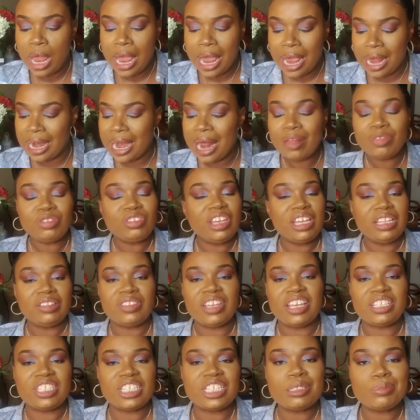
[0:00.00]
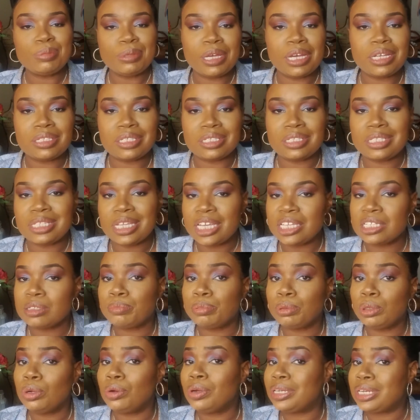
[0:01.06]
And I think that just because it says
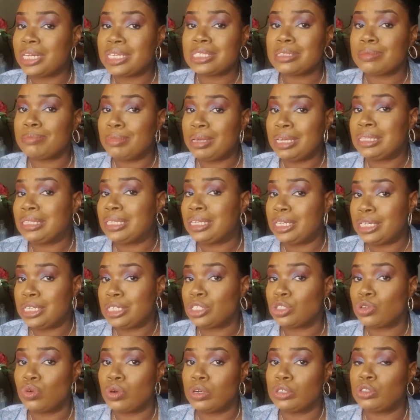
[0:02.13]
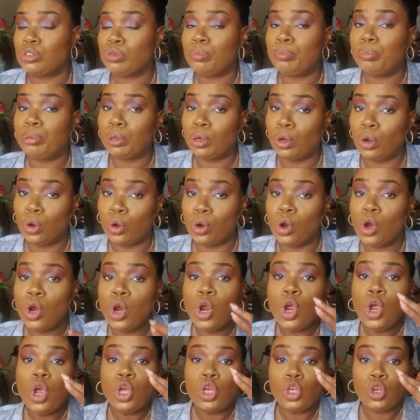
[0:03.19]
blurring doesn't mean that it is going to blur
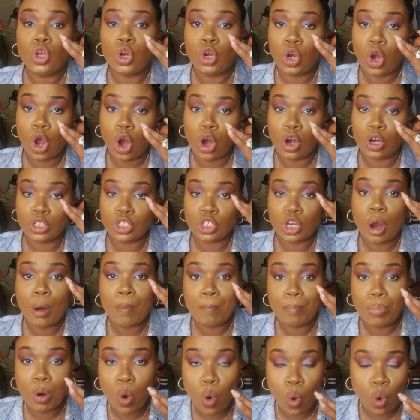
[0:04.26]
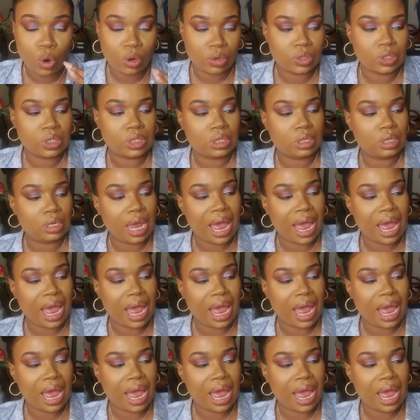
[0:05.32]
your large pores.